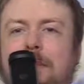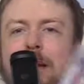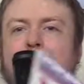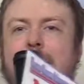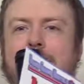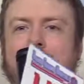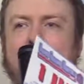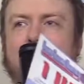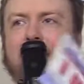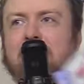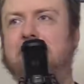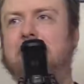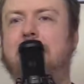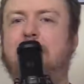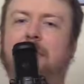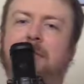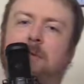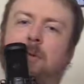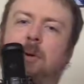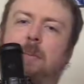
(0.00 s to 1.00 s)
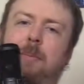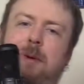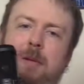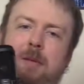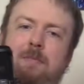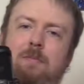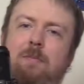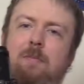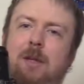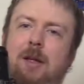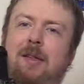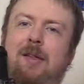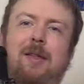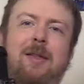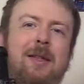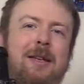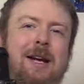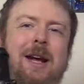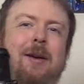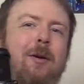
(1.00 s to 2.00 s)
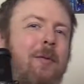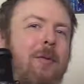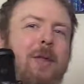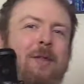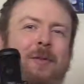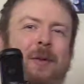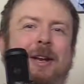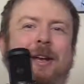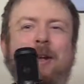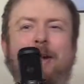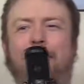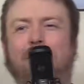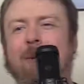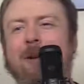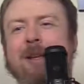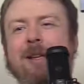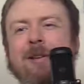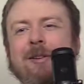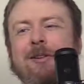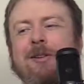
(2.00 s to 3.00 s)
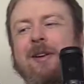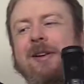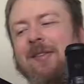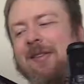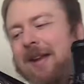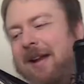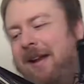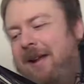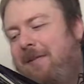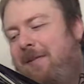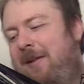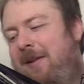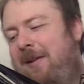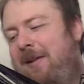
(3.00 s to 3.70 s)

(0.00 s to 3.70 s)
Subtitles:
I didn't mention that before, but it's in the title of this video. You should have seen it.